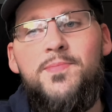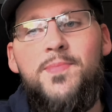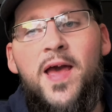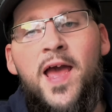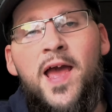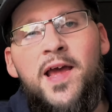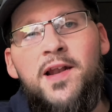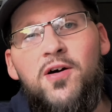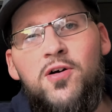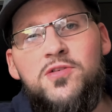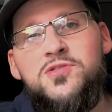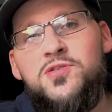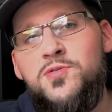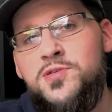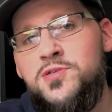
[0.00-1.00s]
and
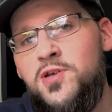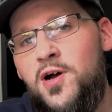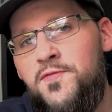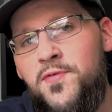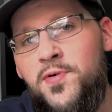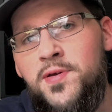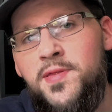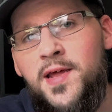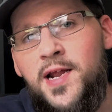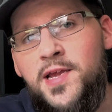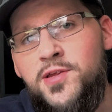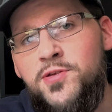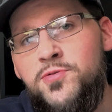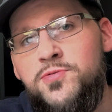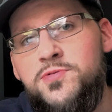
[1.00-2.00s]
also the software that I
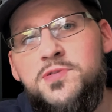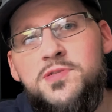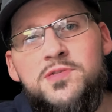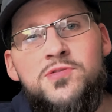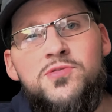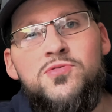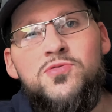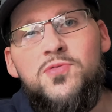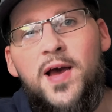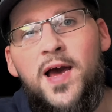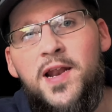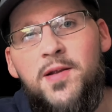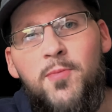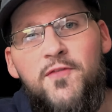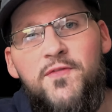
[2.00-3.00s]
use to
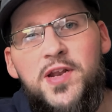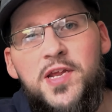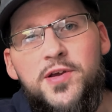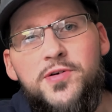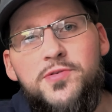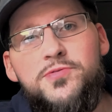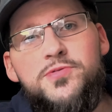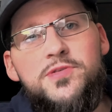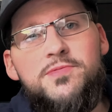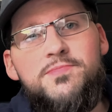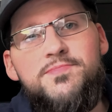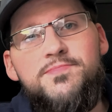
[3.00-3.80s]
edit my videos.